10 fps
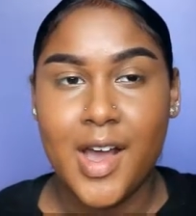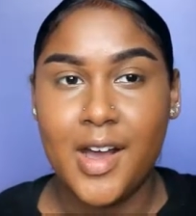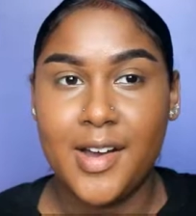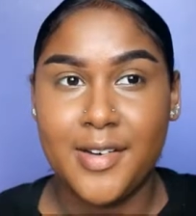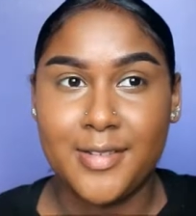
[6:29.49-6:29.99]

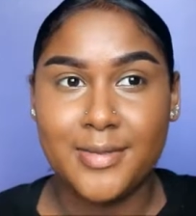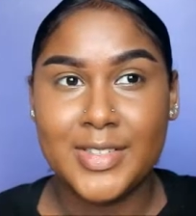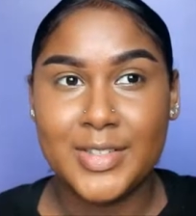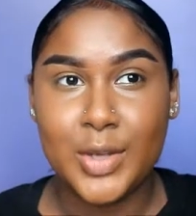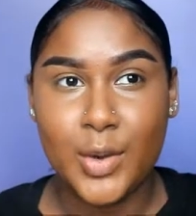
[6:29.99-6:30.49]
Uh,
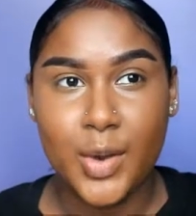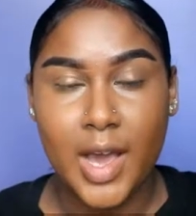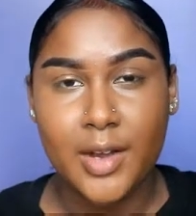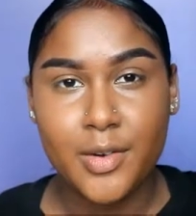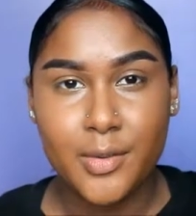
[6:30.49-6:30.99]
so
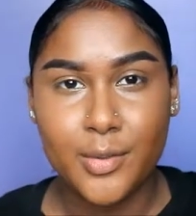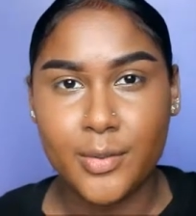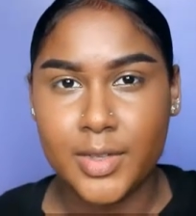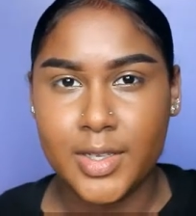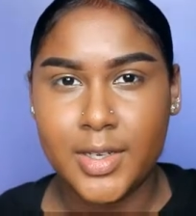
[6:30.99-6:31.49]
I don't
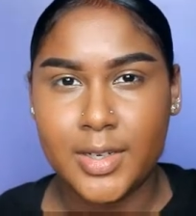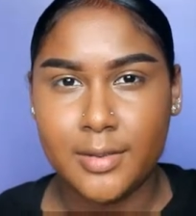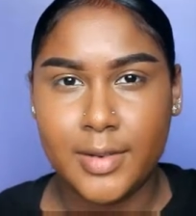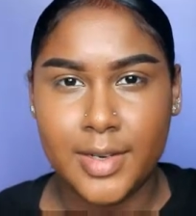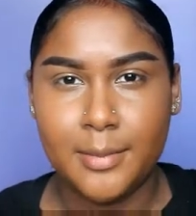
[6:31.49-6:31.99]
really
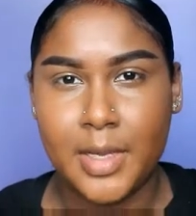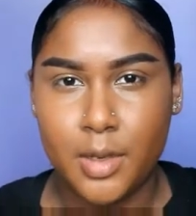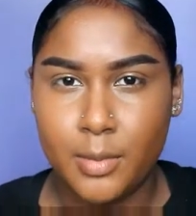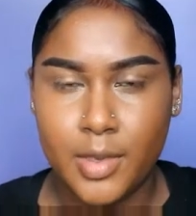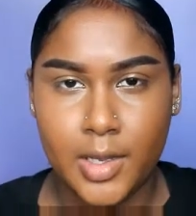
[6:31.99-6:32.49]

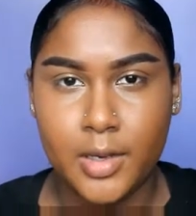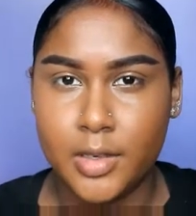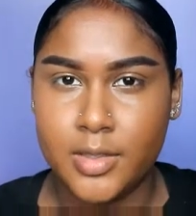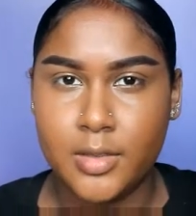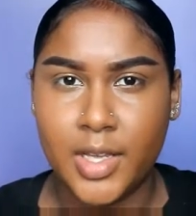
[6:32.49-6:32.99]
recommend a
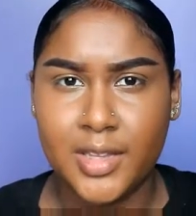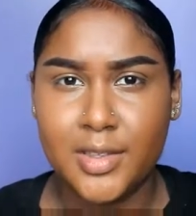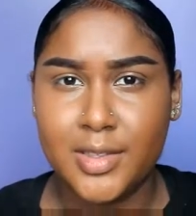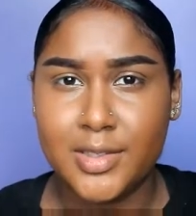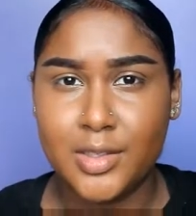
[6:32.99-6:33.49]
beginner to get
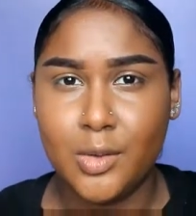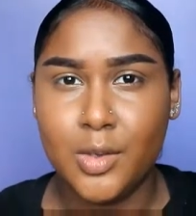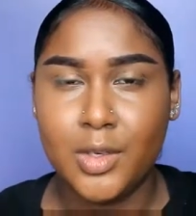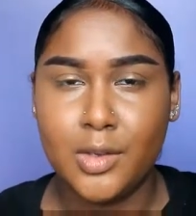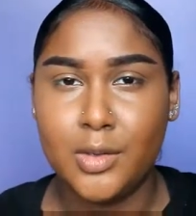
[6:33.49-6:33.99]
this. You
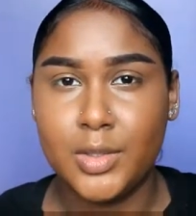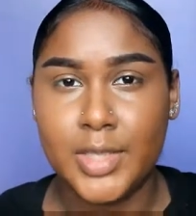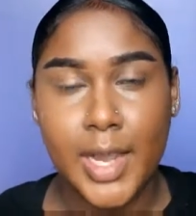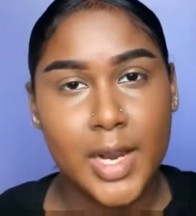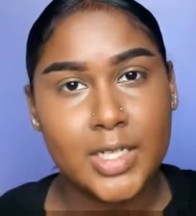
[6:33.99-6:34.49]
can use
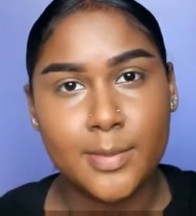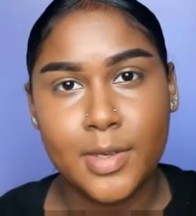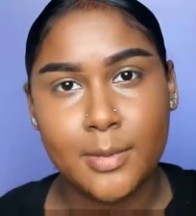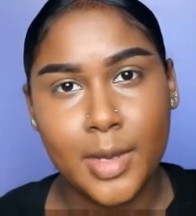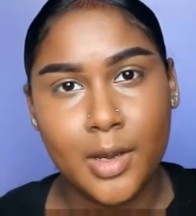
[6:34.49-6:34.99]

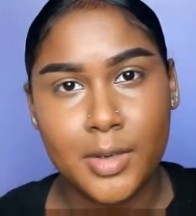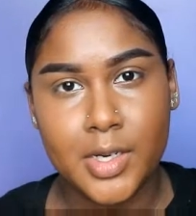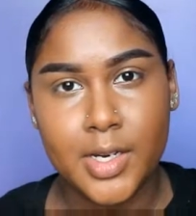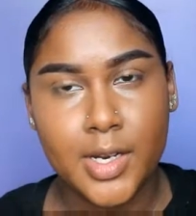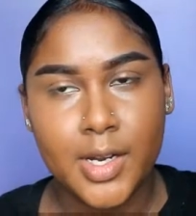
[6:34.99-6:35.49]
Airspun
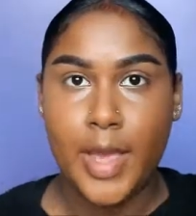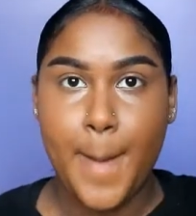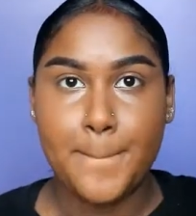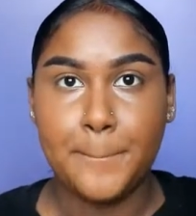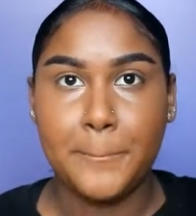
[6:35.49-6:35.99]
powder.
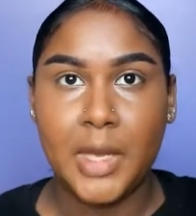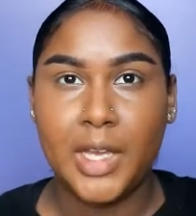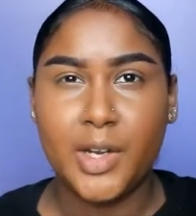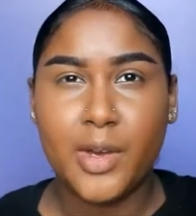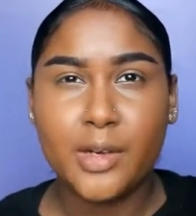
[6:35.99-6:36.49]
Okay,
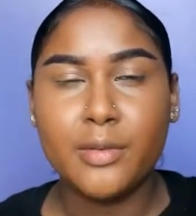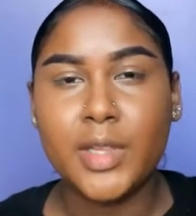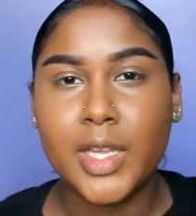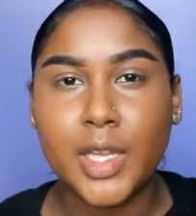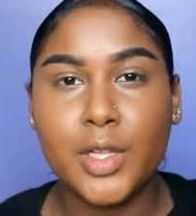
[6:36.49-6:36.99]
I know I don't
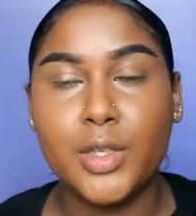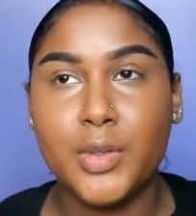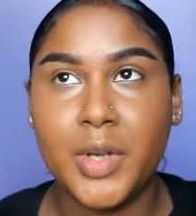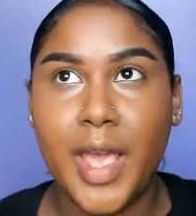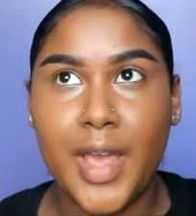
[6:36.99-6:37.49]
really
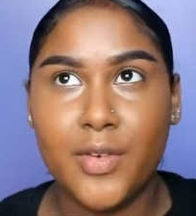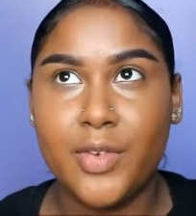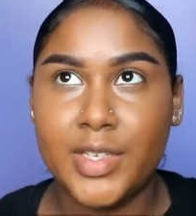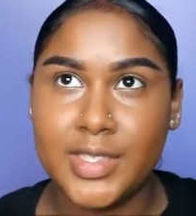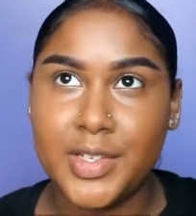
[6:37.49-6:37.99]
include
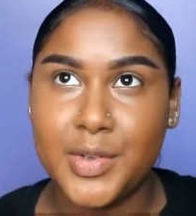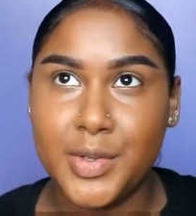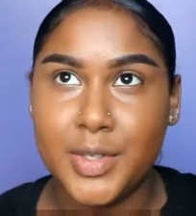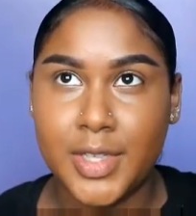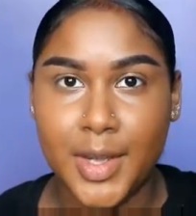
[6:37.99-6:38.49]
every
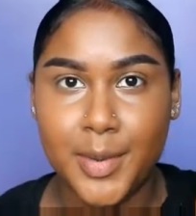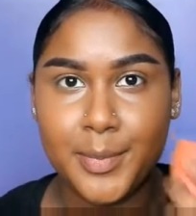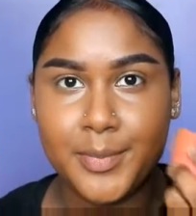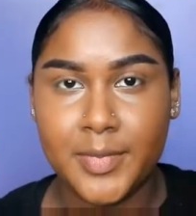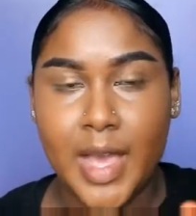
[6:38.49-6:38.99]
single, like,
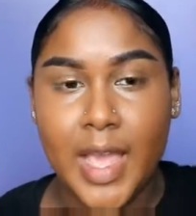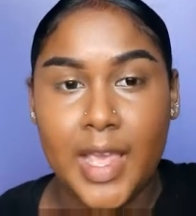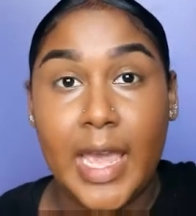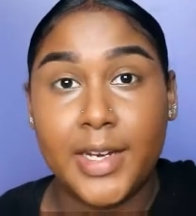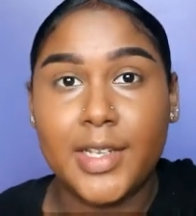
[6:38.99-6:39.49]

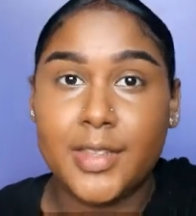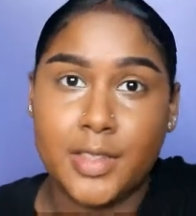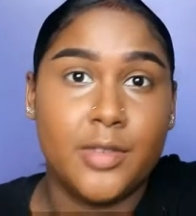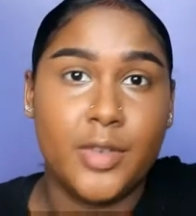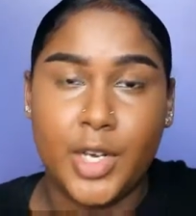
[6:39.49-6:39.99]
I edit
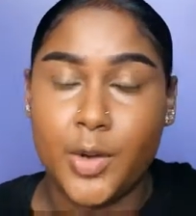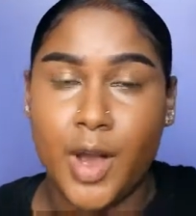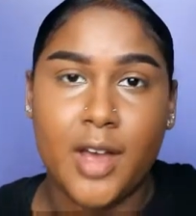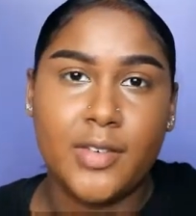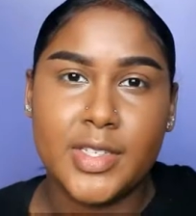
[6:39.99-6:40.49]
the video
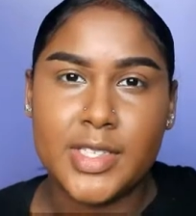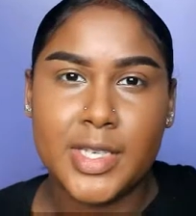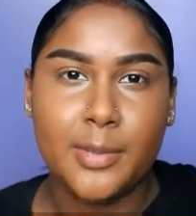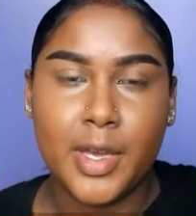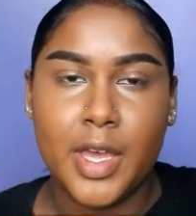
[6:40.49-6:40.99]

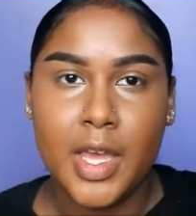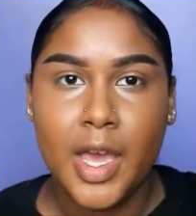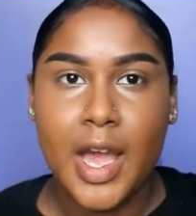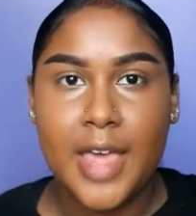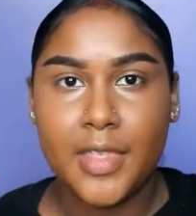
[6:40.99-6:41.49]
obviously, but
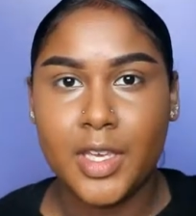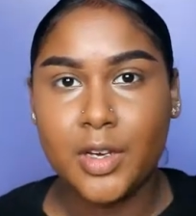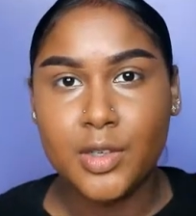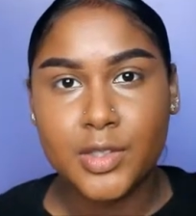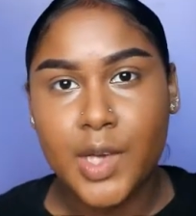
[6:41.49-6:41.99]
I think
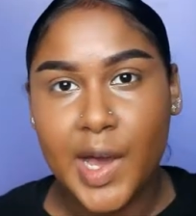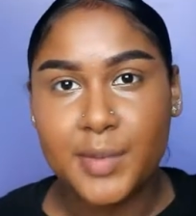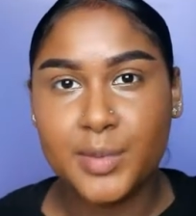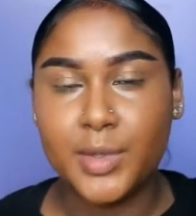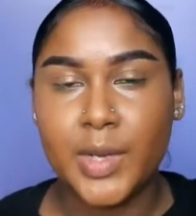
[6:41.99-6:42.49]
it also
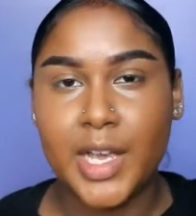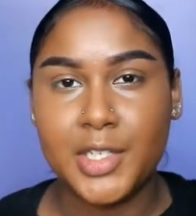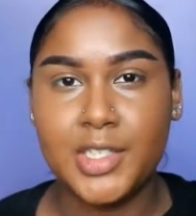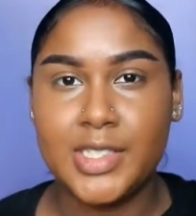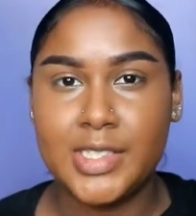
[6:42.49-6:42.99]
helps when you
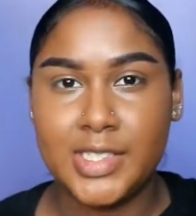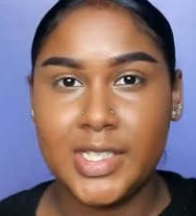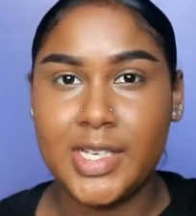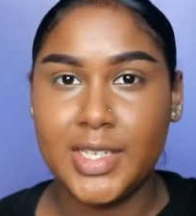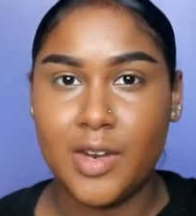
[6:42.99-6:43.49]
actually
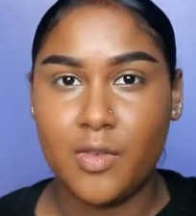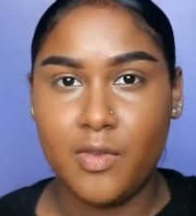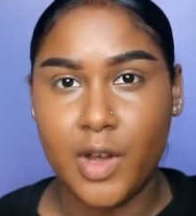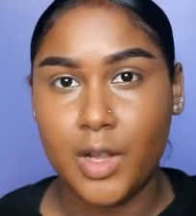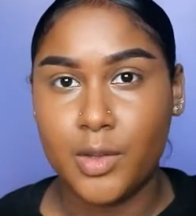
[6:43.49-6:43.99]
sit and
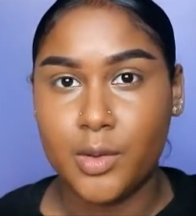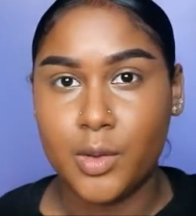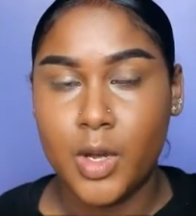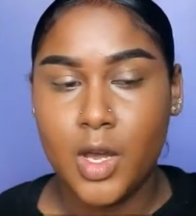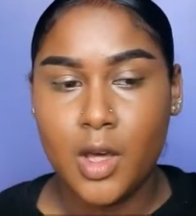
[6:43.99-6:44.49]
follow